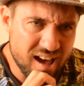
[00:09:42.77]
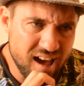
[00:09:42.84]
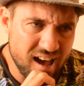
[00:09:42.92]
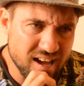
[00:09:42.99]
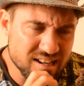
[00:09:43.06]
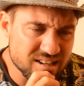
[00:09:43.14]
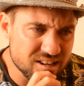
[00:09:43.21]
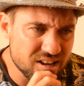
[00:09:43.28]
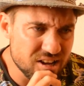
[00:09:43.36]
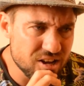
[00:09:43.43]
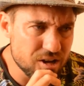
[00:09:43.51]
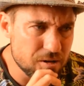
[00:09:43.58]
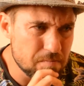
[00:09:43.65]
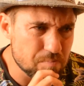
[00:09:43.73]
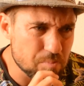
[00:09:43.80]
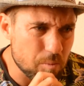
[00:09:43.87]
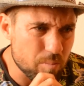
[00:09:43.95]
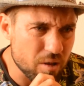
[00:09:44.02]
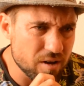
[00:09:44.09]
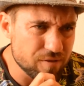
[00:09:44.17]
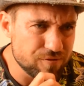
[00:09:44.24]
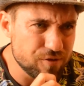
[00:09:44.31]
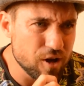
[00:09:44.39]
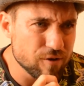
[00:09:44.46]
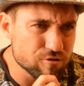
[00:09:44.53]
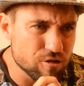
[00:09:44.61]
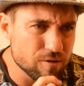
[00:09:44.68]
And um,
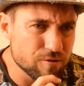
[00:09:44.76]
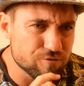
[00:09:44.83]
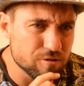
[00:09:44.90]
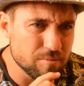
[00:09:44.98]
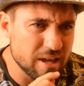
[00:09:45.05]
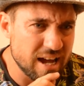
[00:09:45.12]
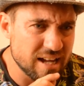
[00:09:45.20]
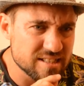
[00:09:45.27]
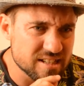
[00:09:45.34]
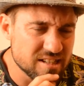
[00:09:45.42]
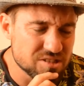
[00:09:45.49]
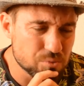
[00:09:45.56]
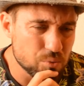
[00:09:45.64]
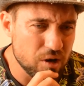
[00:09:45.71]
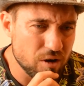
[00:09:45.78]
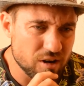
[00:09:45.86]
further on from that as well,